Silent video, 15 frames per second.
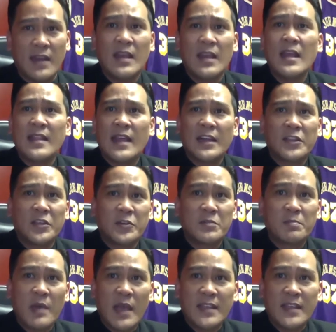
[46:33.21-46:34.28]
That includes
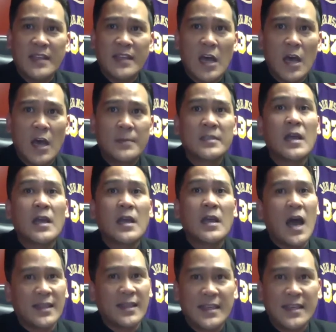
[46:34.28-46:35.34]
pay stubs,
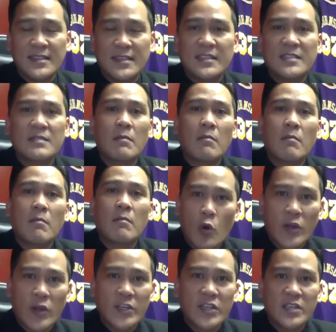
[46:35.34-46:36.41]
leases,
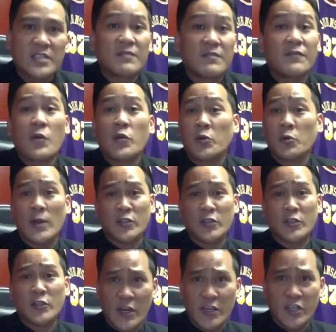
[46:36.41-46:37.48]
mortgages, voter
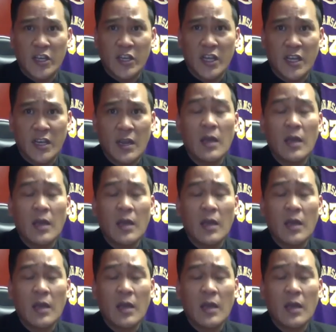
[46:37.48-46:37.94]
registration,